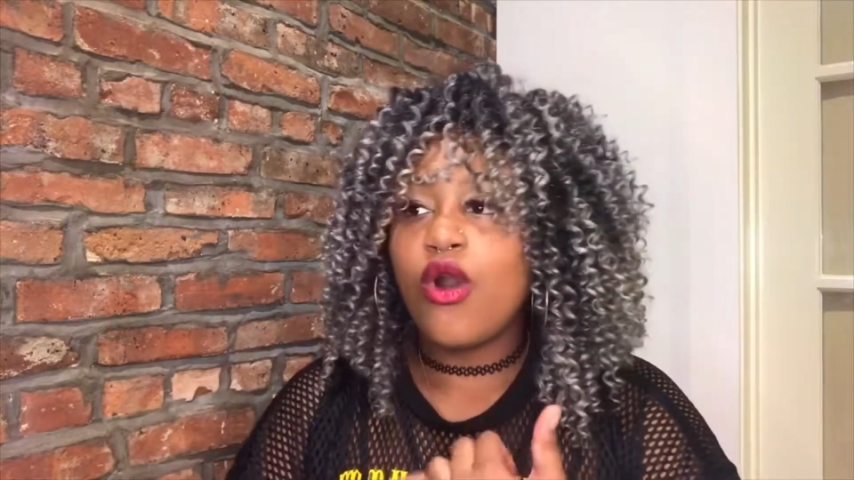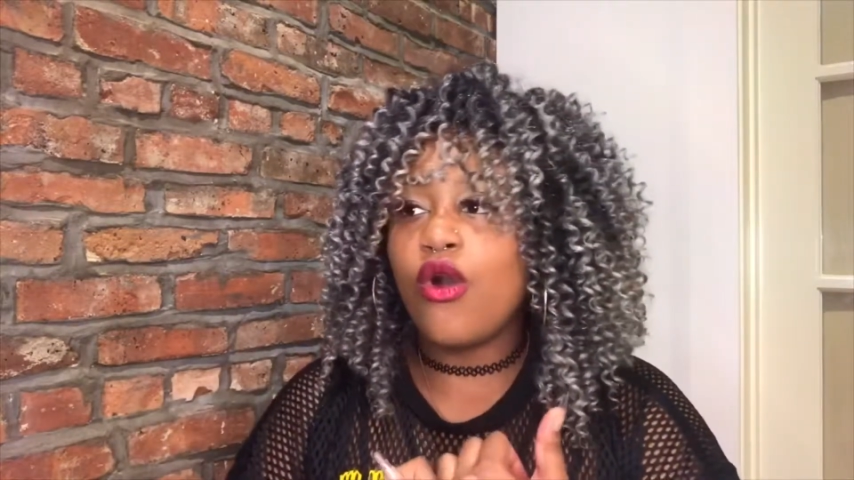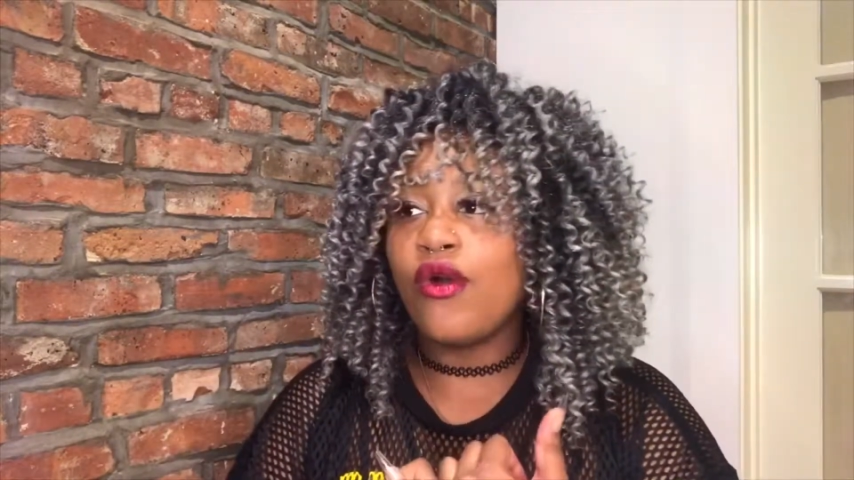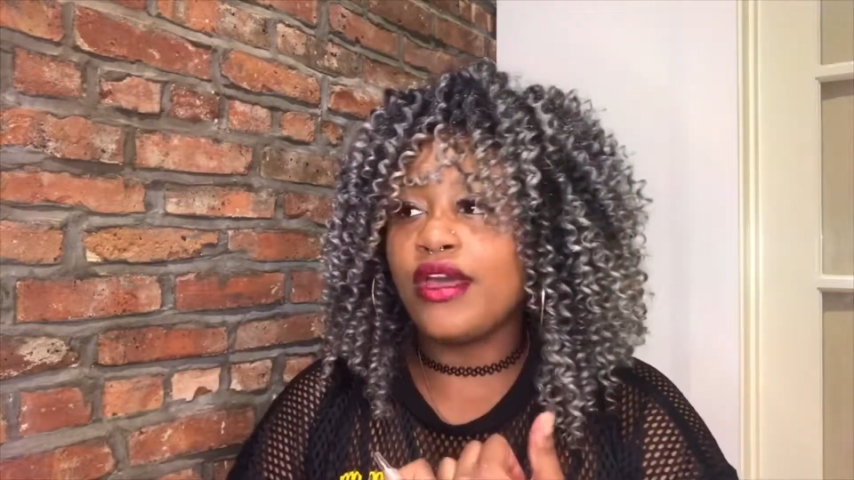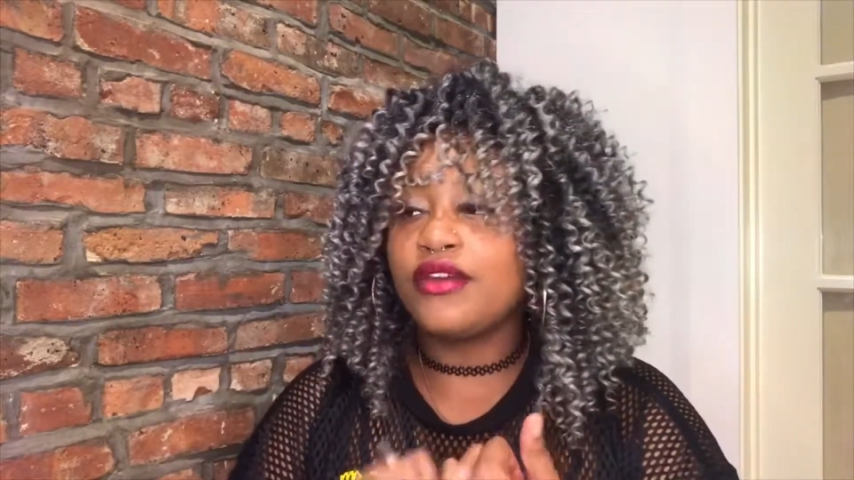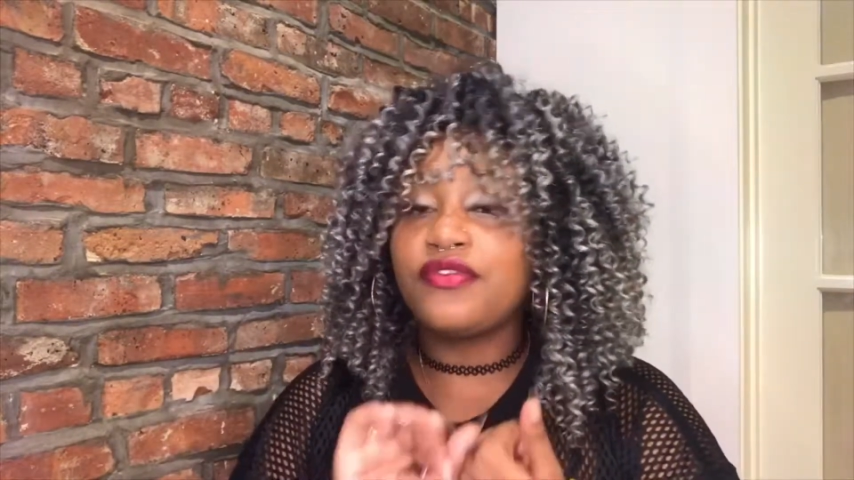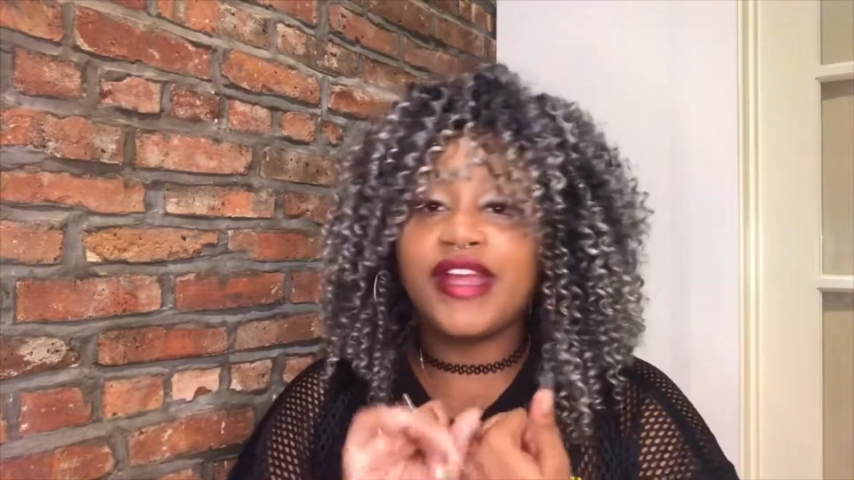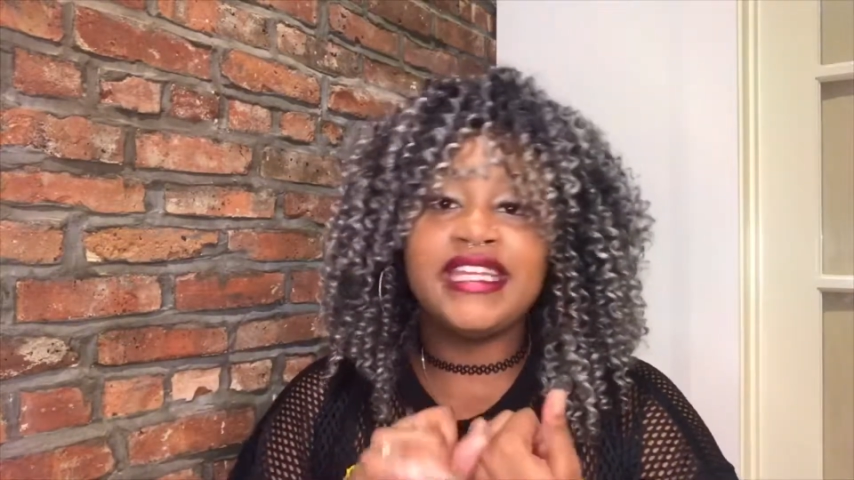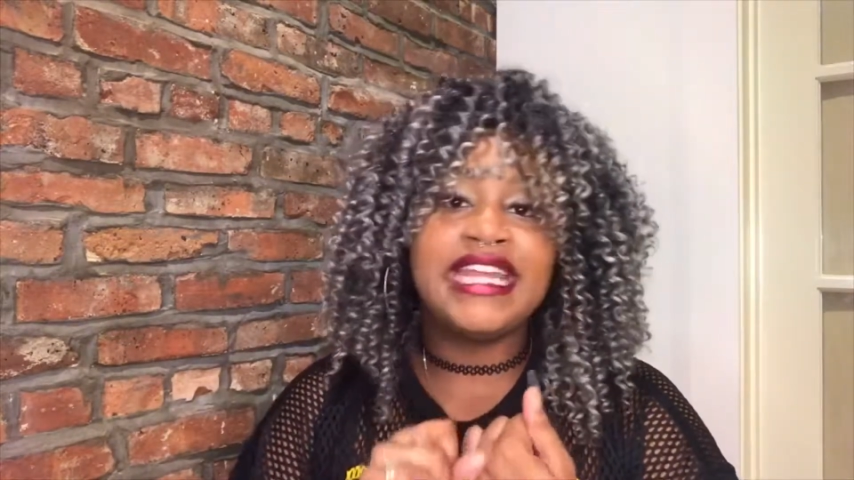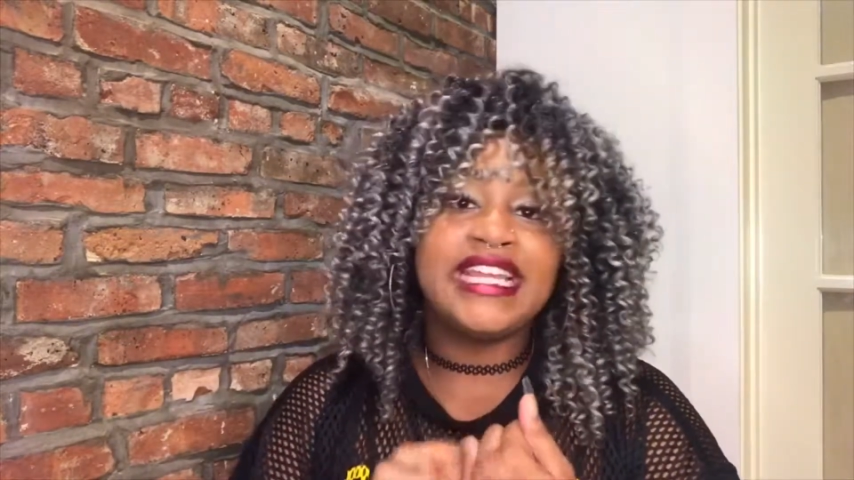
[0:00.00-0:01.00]
on a
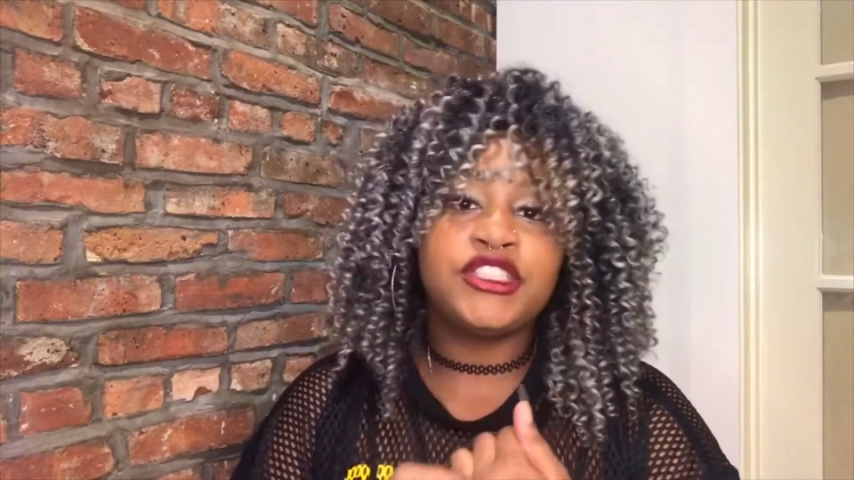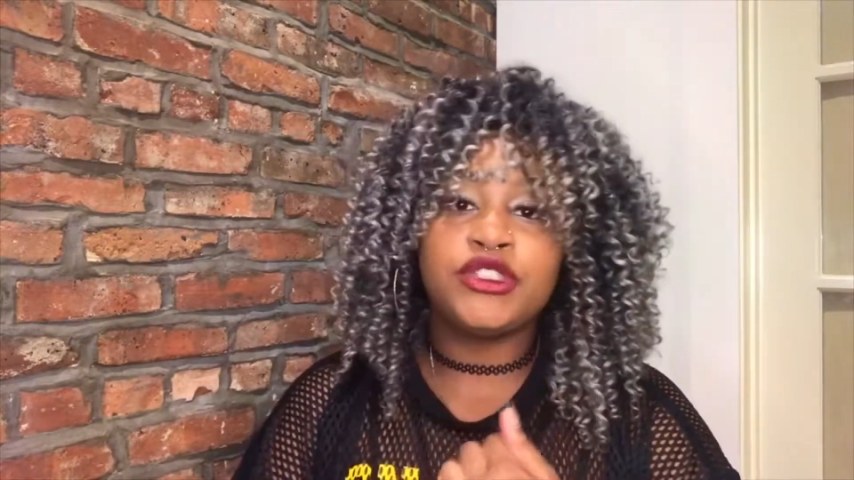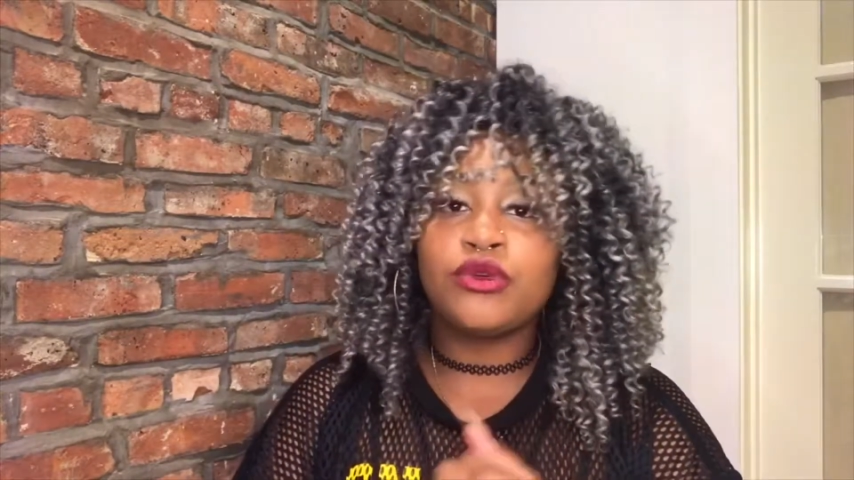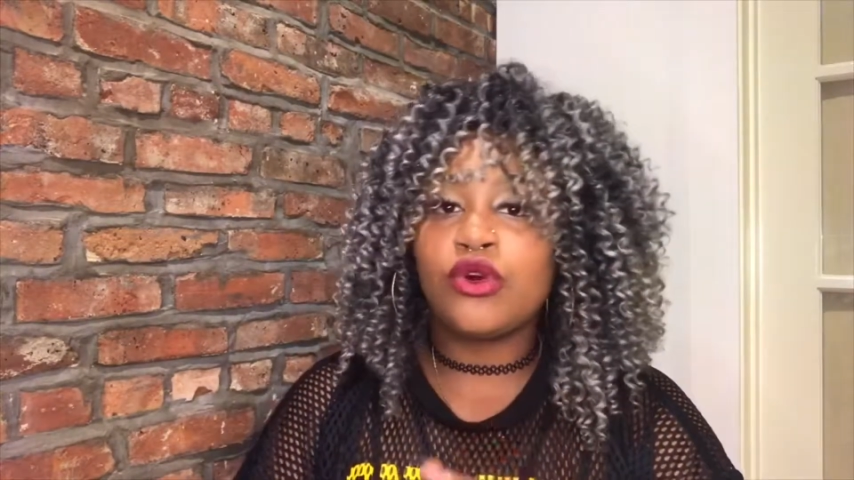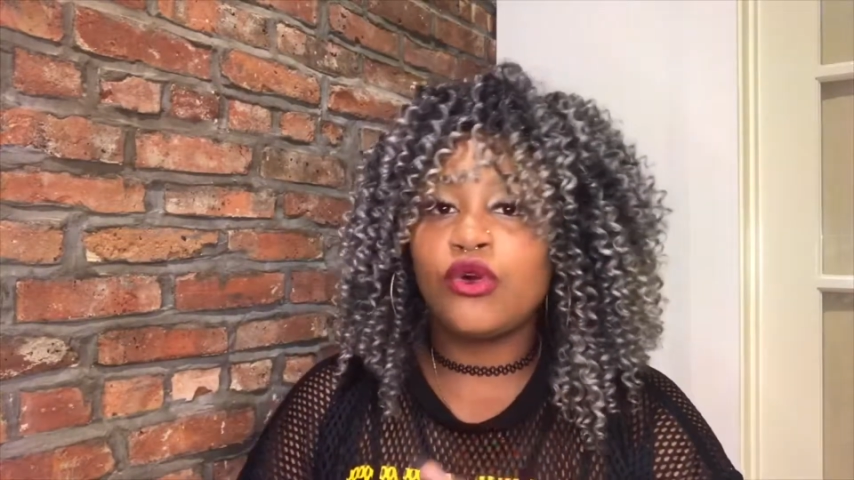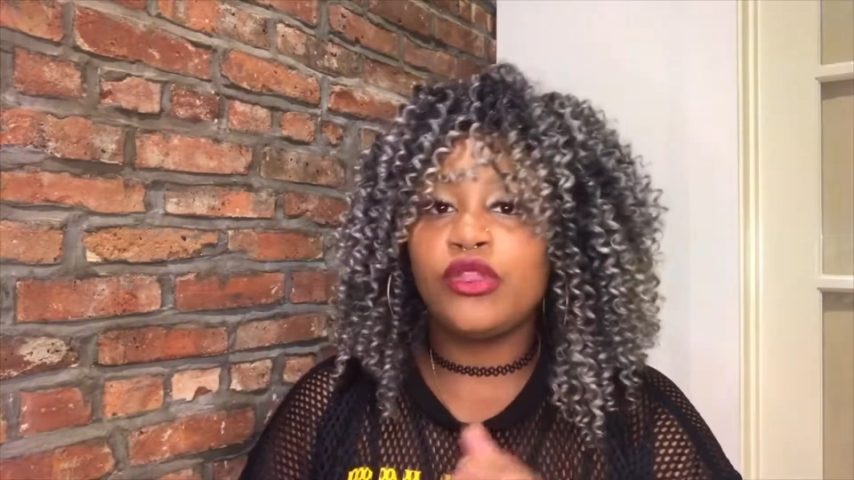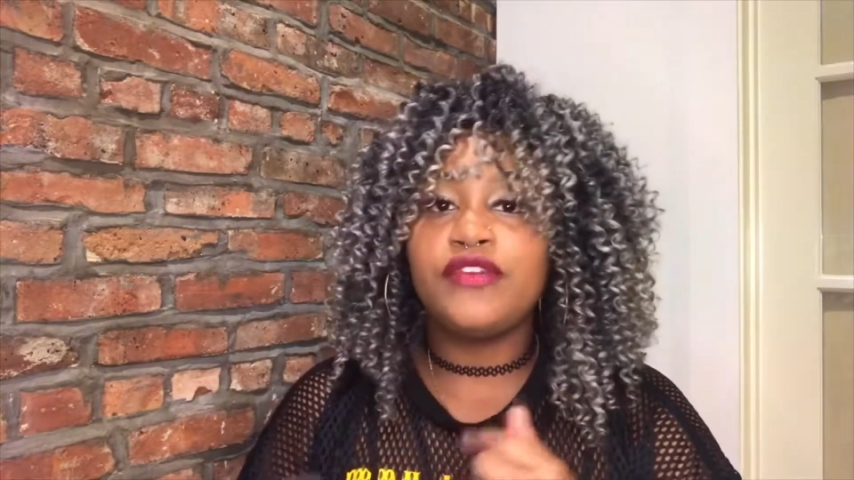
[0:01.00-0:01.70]
financial goal,